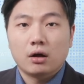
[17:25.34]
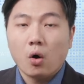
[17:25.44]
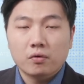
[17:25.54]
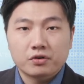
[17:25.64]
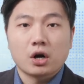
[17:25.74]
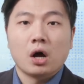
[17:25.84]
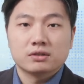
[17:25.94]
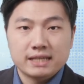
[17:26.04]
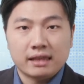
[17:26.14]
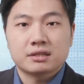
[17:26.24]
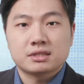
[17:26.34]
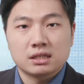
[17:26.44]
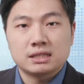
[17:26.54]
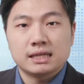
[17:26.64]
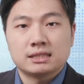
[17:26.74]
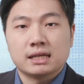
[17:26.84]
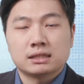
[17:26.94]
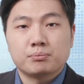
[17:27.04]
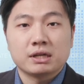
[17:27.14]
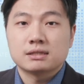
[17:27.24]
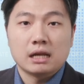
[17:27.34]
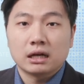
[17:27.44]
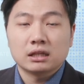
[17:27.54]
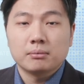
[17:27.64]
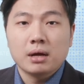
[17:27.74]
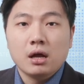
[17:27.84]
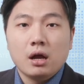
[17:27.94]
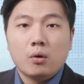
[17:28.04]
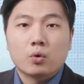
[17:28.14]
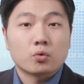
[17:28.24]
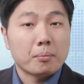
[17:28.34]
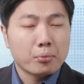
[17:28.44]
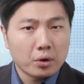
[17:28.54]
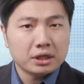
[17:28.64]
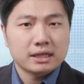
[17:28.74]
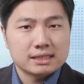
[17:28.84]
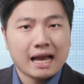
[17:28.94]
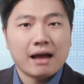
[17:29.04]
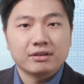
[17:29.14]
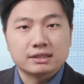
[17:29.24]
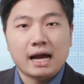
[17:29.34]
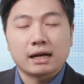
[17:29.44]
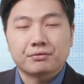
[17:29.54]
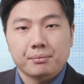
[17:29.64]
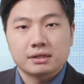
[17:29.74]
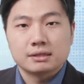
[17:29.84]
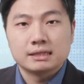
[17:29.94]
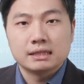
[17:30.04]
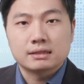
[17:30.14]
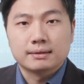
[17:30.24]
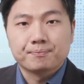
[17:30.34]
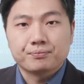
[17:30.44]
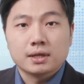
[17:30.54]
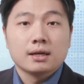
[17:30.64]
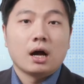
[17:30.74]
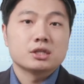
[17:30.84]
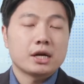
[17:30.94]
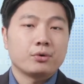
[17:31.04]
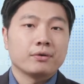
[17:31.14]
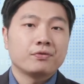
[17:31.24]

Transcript: overall death statistics because none of them were reported as having died from the disease. On January